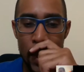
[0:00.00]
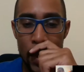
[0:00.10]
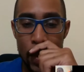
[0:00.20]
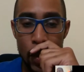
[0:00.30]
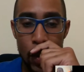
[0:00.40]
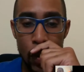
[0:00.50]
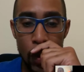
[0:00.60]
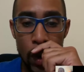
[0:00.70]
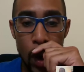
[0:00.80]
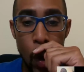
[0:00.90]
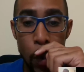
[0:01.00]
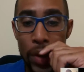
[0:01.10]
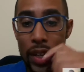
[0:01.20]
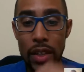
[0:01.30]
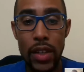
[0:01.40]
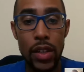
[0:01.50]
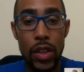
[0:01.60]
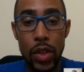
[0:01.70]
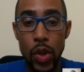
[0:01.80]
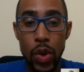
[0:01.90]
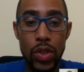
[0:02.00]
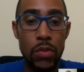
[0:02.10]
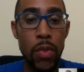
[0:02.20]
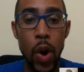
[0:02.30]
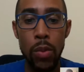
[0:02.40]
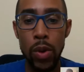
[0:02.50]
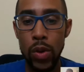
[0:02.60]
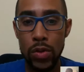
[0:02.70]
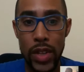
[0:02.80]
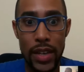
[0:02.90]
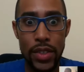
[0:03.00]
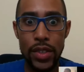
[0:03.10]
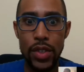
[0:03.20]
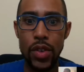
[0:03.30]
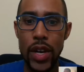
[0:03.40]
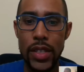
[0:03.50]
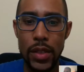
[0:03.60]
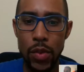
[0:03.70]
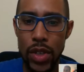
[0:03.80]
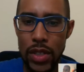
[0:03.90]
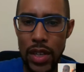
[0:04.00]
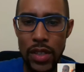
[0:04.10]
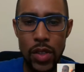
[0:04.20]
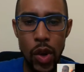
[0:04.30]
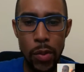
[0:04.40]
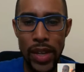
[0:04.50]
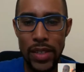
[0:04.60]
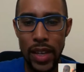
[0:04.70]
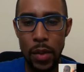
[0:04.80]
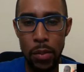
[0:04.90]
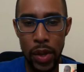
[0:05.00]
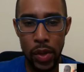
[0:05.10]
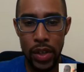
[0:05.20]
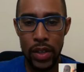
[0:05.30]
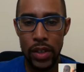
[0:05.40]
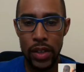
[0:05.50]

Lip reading: So opening the door to mobile, that's just crazy. What is the install base, like 1 billion?